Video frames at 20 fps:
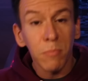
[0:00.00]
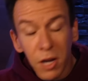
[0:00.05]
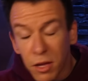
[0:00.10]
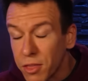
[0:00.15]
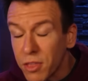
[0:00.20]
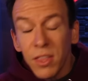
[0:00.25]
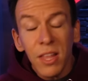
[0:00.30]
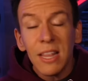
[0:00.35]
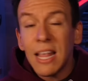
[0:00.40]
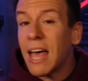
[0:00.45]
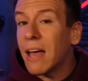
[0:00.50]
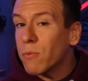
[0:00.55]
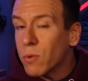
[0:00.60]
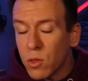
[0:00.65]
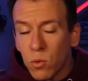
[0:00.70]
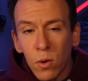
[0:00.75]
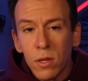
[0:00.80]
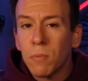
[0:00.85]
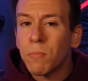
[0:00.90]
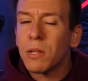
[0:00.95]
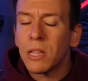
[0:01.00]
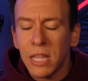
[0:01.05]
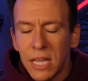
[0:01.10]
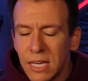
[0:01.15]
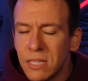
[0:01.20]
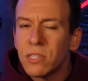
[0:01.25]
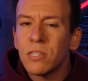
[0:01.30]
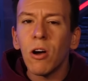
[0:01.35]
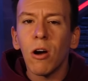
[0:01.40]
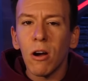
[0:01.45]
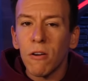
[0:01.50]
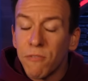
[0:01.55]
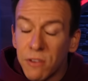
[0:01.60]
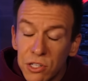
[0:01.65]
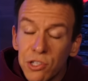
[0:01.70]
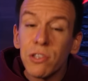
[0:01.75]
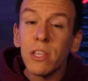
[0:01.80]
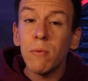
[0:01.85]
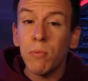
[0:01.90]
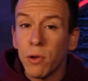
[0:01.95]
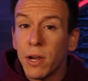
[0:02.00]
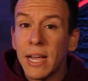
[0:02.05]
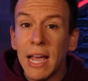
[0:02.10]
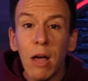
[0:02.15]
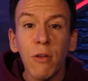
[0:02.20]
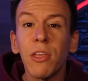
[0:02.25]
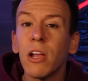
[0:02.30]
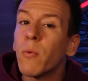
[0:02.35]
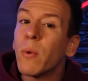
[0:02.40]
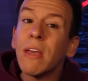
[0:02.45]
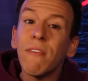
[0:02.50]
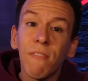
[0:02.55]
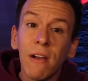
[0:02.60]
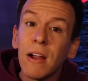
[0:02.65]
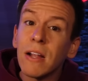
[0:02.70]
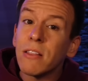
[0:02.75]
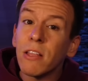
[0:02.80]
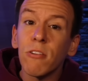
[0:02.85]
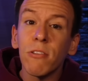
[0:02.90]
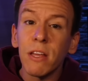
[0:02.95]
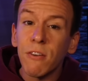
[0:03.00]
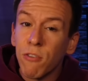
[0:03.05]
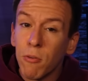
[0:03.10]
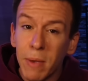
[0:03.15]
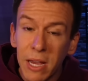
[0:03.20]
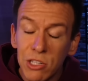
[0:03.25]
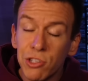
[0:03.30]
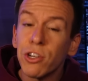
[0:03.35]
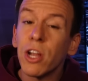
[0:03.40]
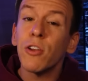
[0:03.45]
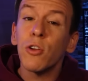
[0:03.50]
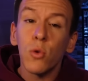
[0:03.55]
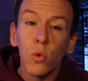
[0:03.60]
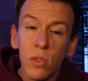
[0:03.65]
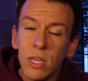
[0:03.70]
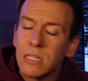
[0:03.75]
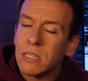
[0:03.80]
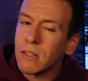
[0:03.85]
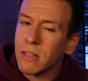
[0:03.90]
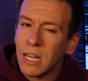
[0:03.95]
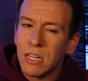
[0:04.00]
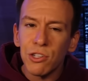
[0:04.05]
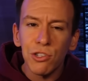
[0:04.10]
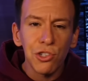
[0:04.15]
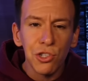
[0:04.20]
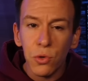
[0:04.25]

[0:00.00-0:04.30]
But other than that, with what the police are officially putting out there, we have very little information on who these alleged